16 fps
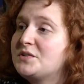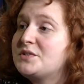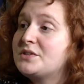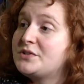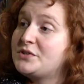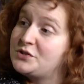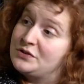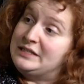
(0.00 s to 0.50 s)

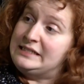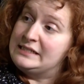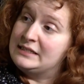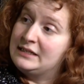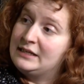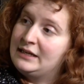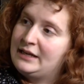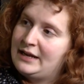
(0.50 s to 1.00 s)
the street
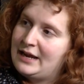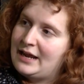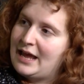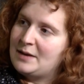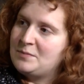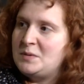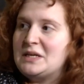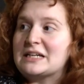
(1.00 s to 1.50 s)

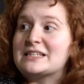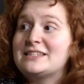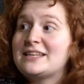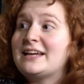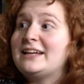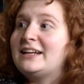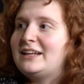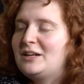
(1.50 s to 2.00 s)
and be
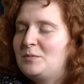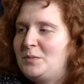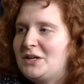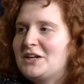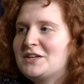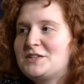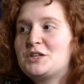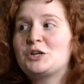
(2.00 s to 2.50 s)
excited
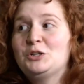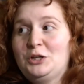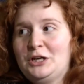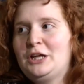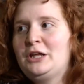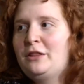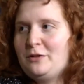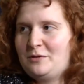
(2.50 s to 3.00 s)
because they're
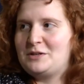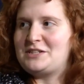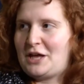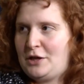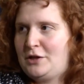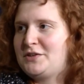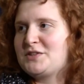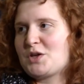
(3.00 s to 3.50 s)
looking through a
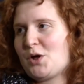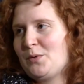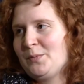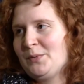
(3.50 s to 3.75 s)
telescope.